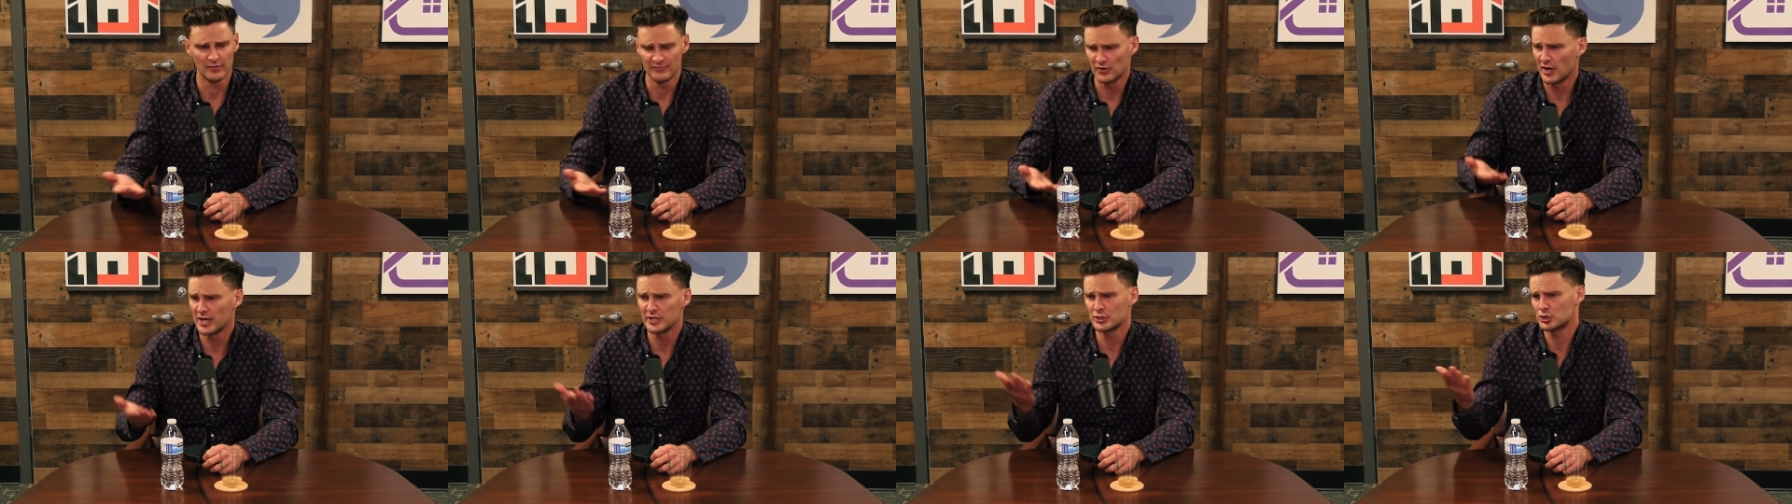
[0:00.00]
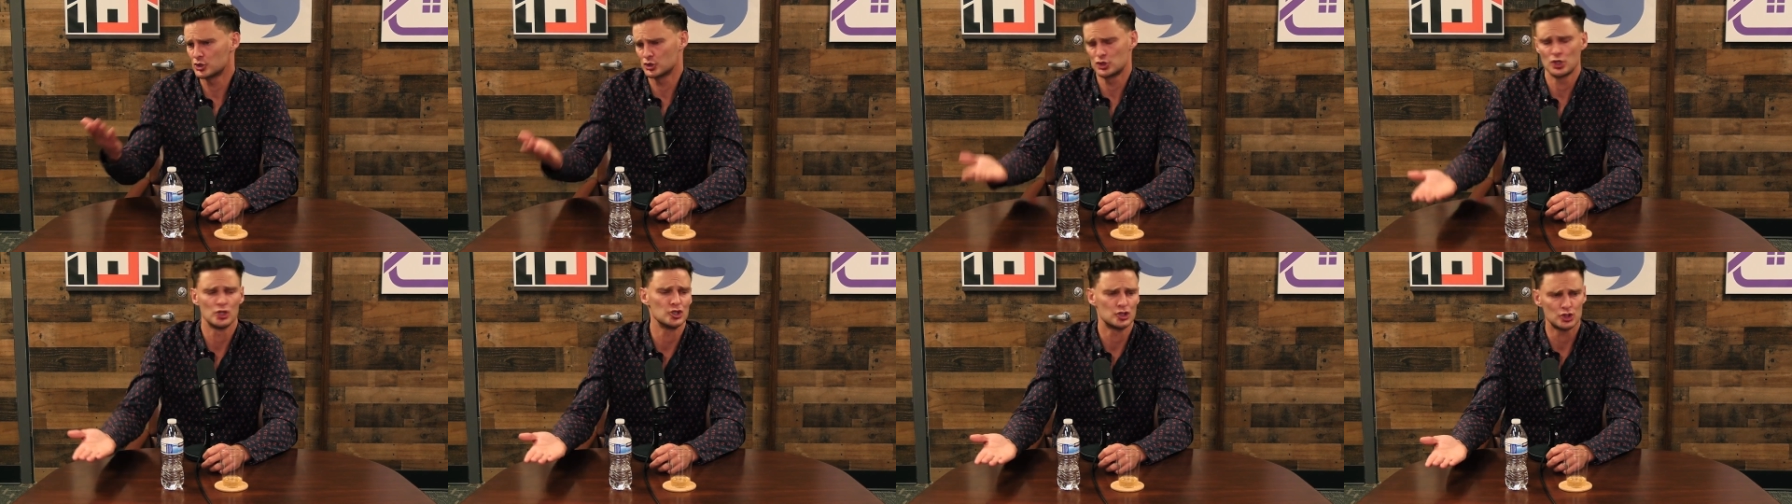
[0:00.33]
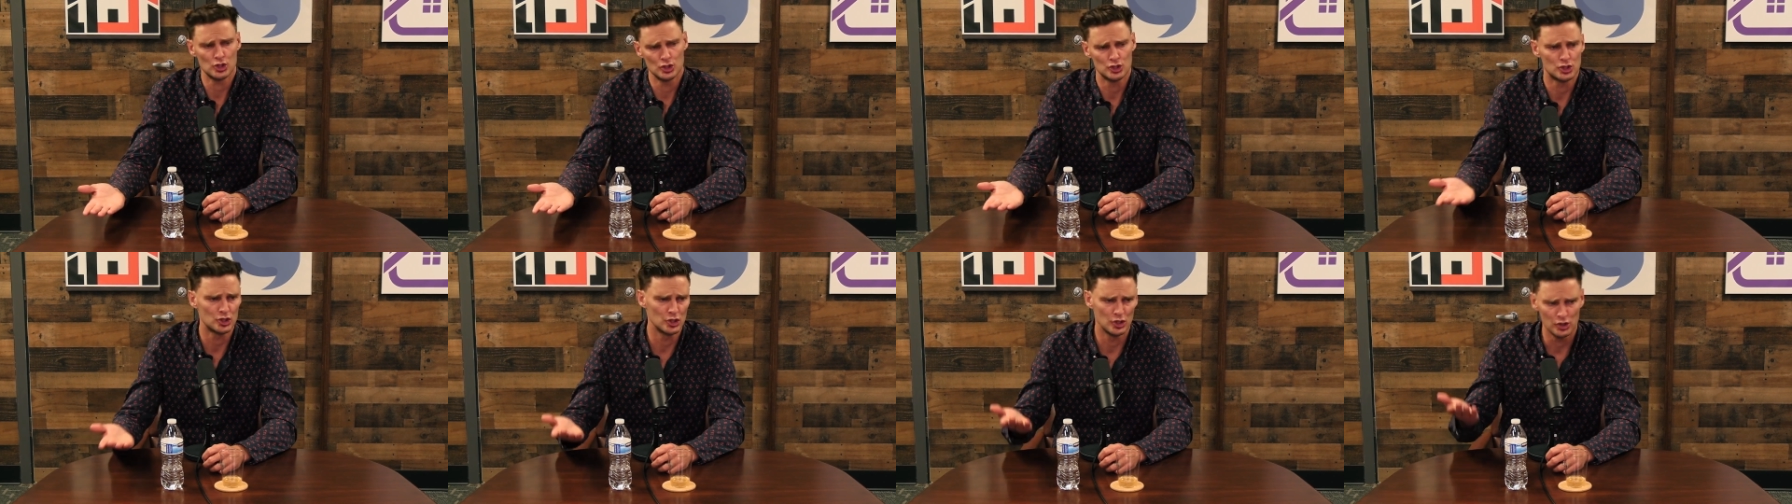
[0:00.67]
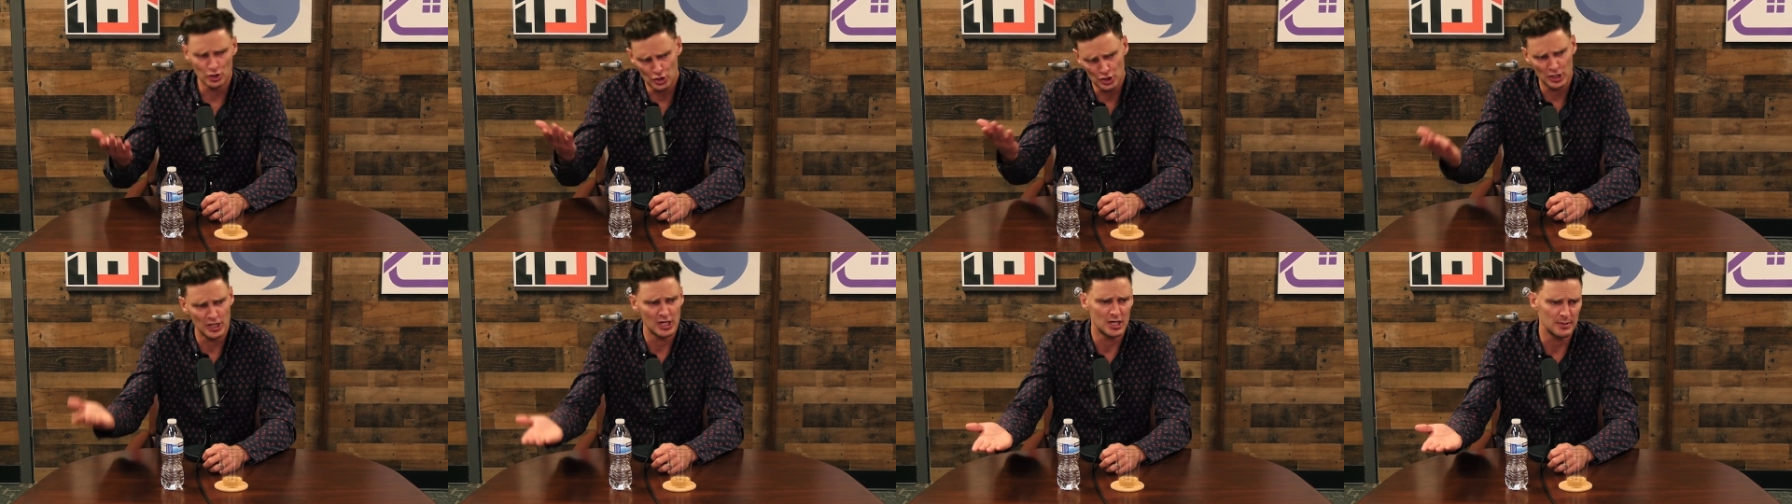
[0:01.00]
if I introduce you to,
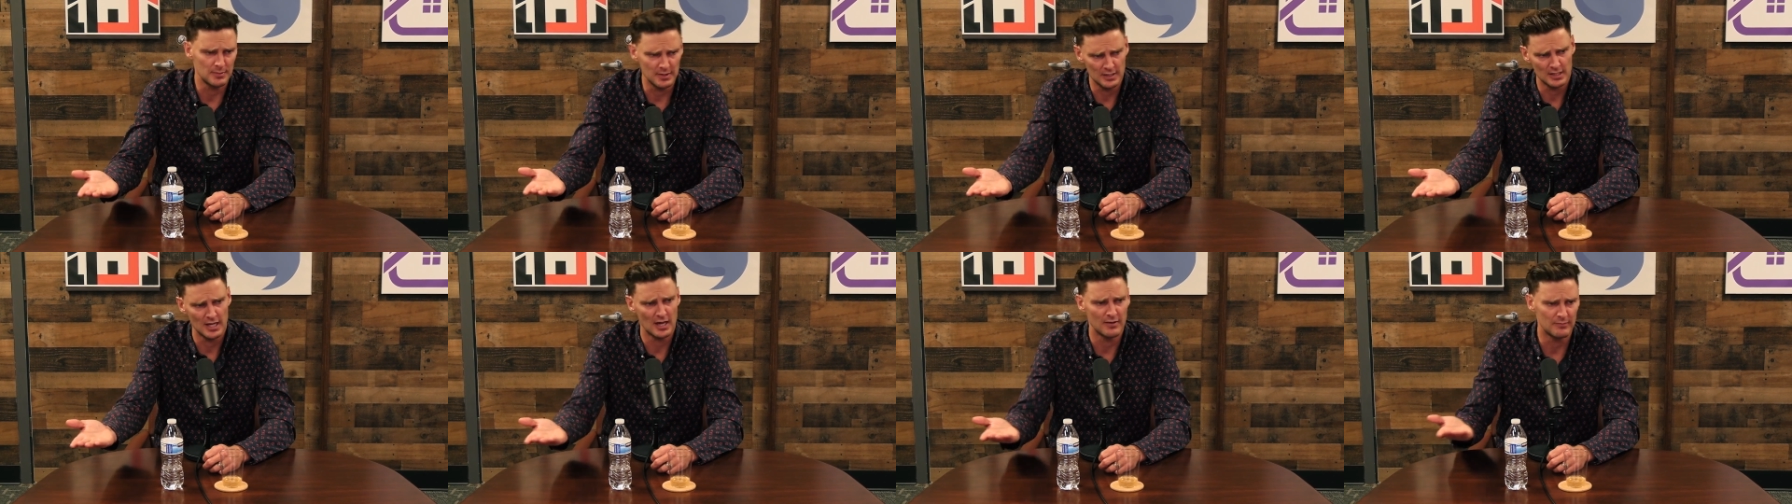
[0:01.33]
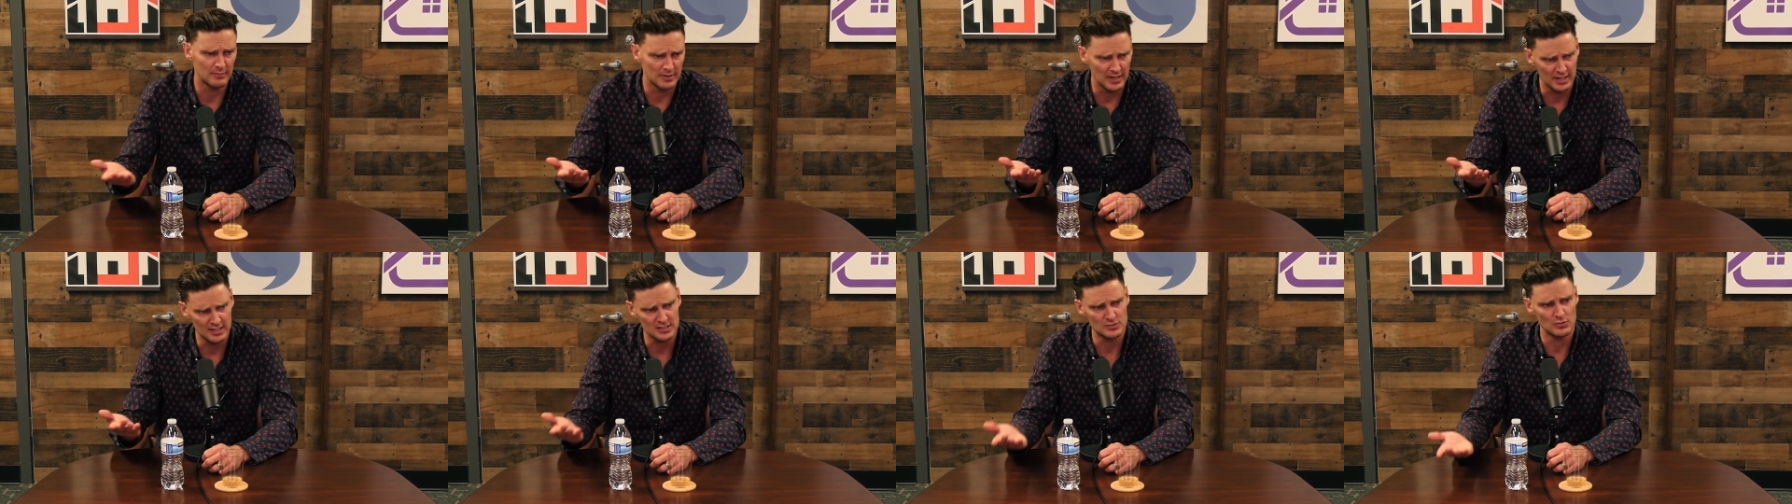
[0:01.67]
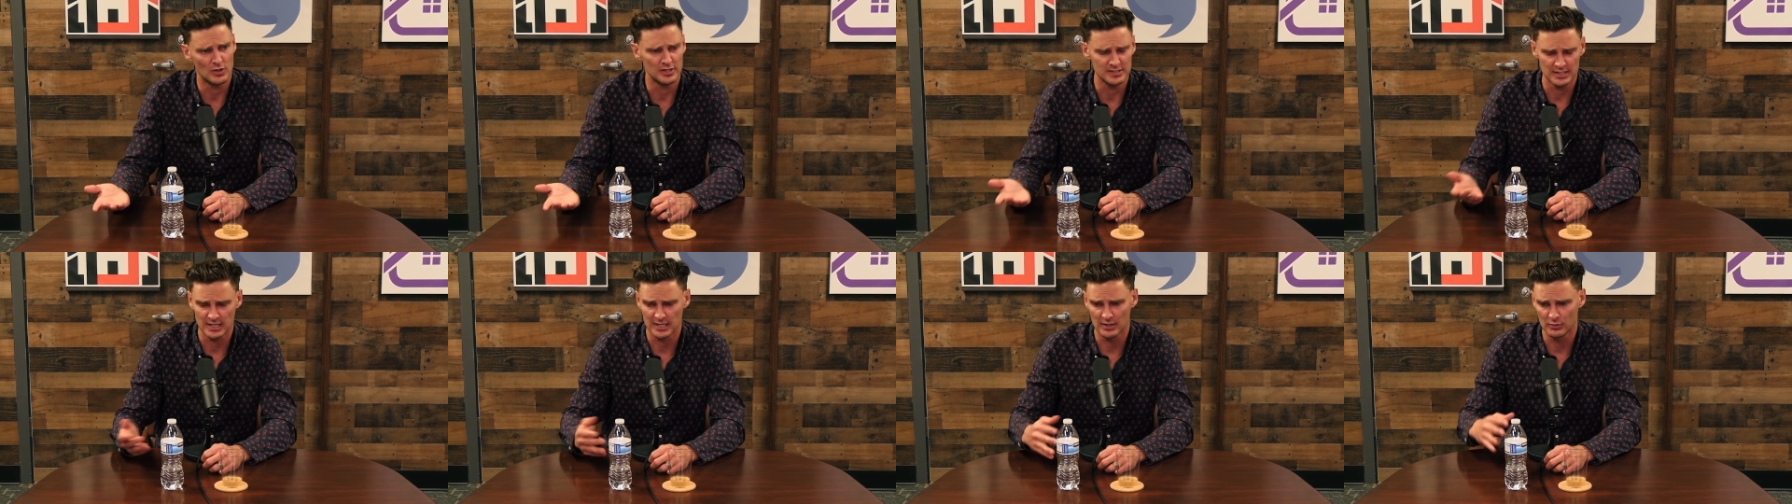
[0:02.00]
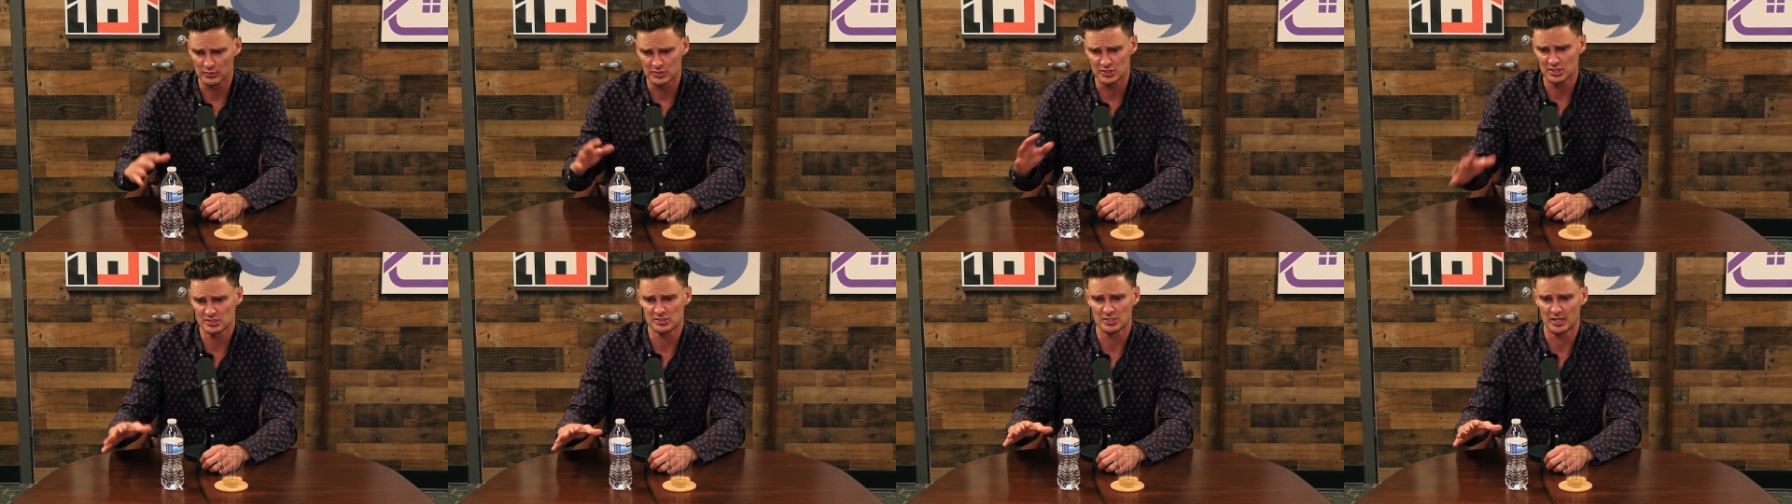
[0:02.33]
you need to be giving me X, Y, Z. It
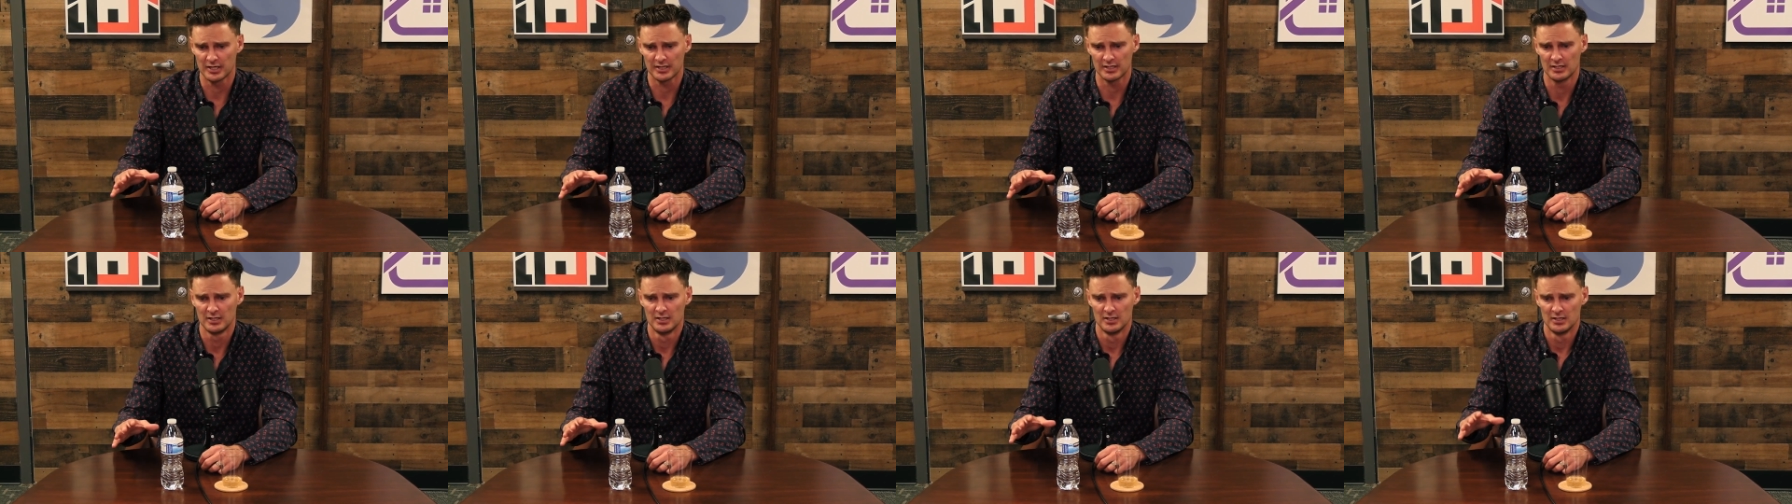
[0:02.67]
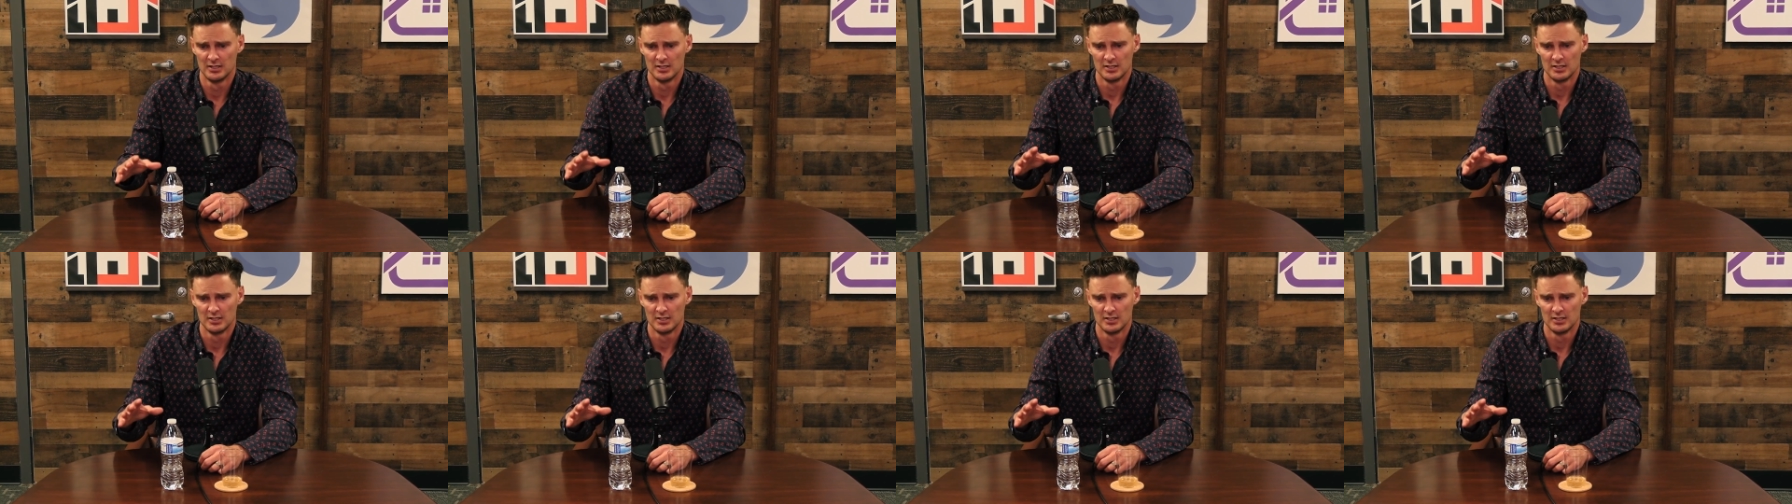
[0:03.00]
was just like,